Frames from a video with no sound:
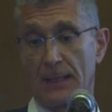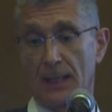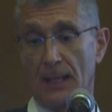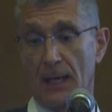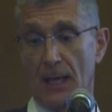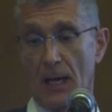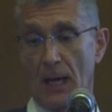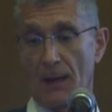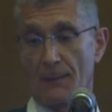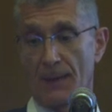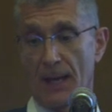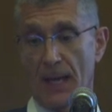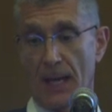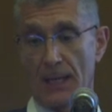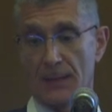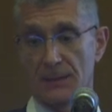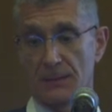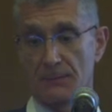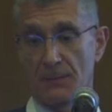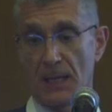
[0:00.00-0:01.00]

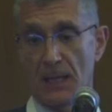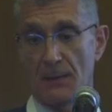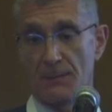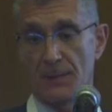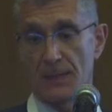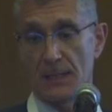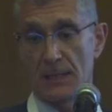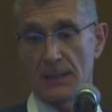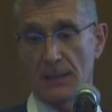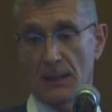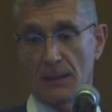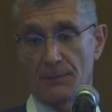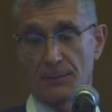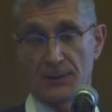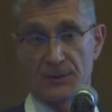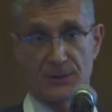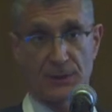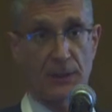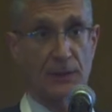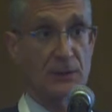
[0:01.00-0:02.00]
and it may be
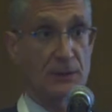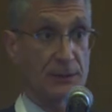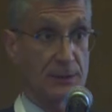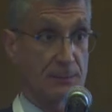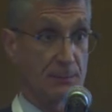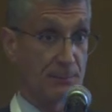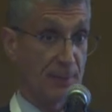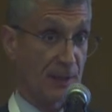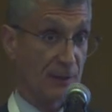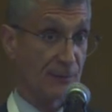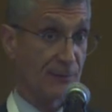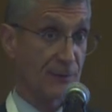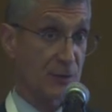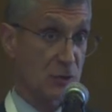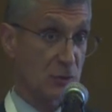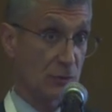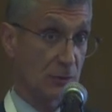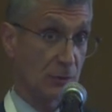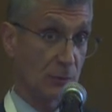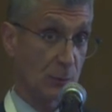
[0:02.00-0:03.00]
particularly
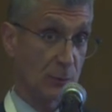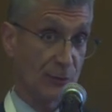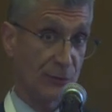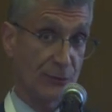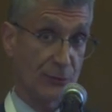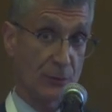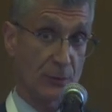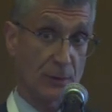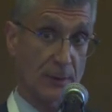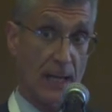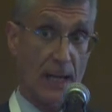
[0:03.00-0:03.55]
beneficial with certain